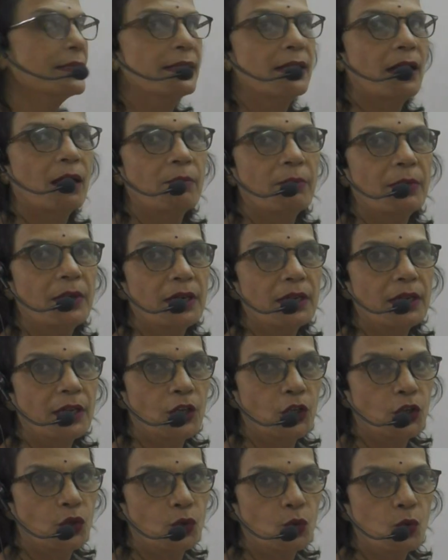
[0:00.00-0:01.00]
number
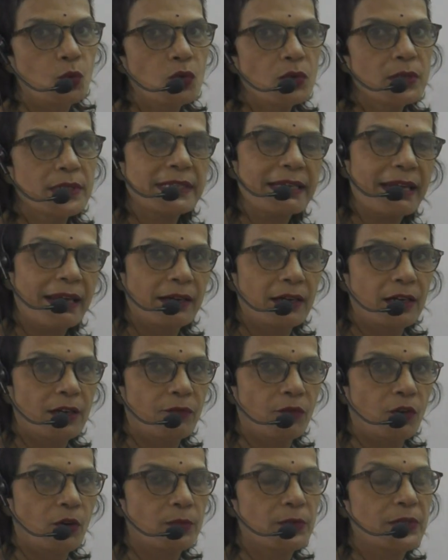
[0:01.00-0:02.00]
into standard
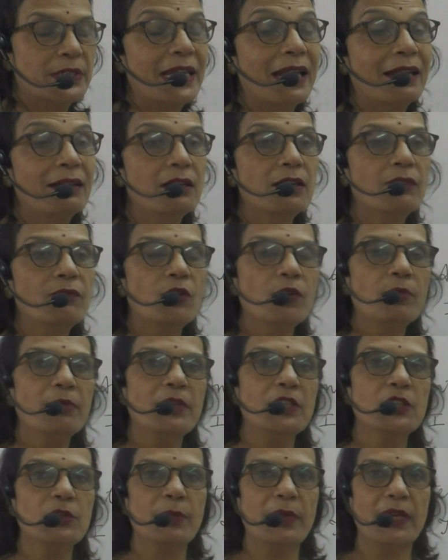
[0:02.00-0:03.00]
form. Standard form
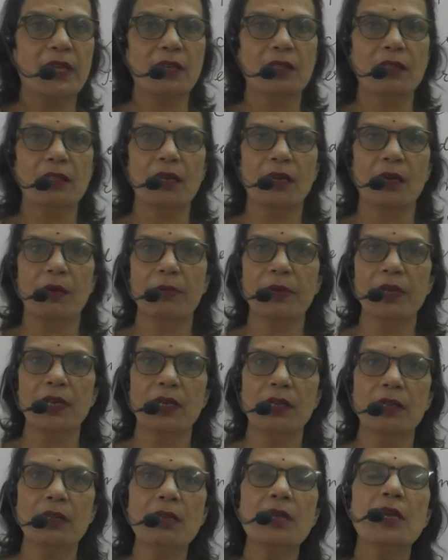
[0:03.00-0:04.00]
means making the number
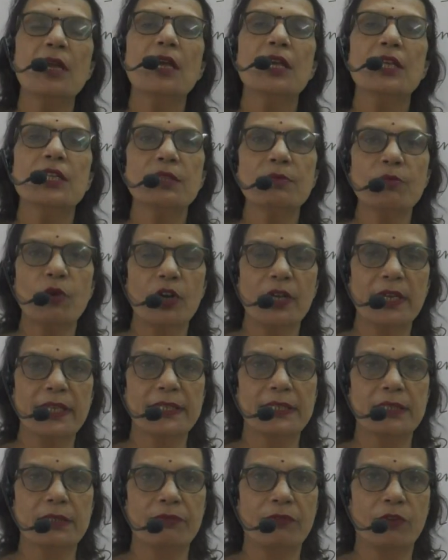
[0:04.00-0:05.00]
in
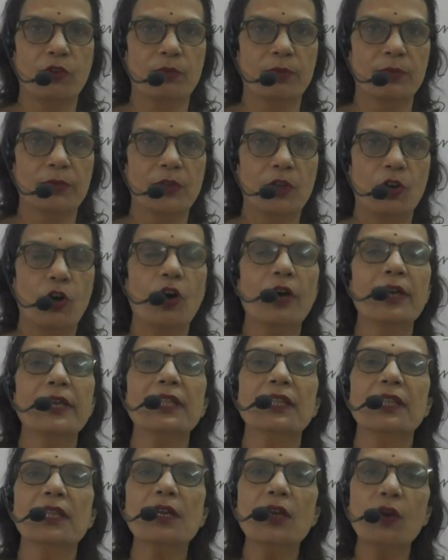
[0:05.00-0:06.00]
smallest form or
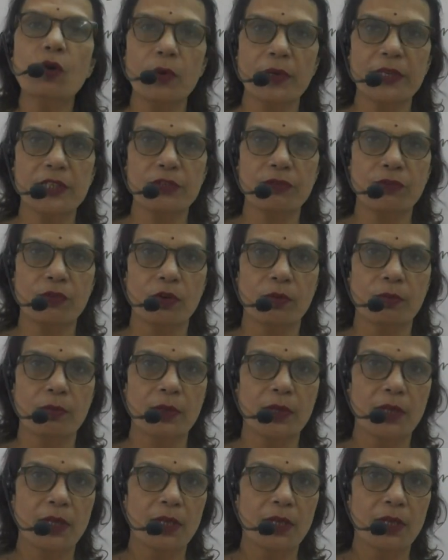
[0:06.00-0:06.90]
in the lowest form.